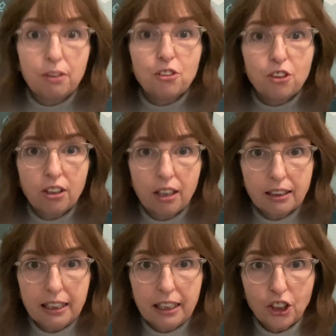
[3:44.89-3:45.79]
for
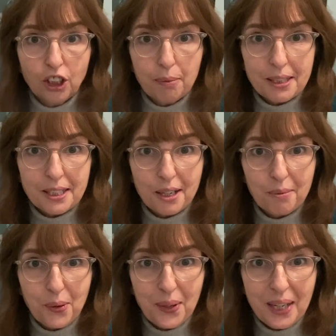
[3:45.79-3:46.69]
underneath the shepherd's arm.
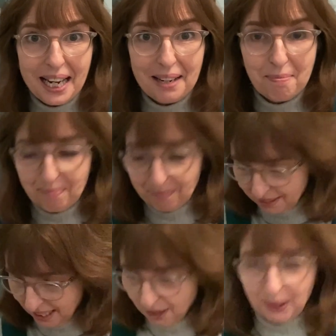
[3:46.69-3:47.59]
Okay,
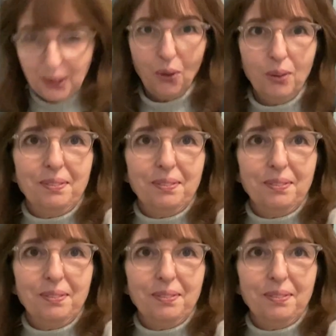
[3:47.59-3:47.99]
here we go.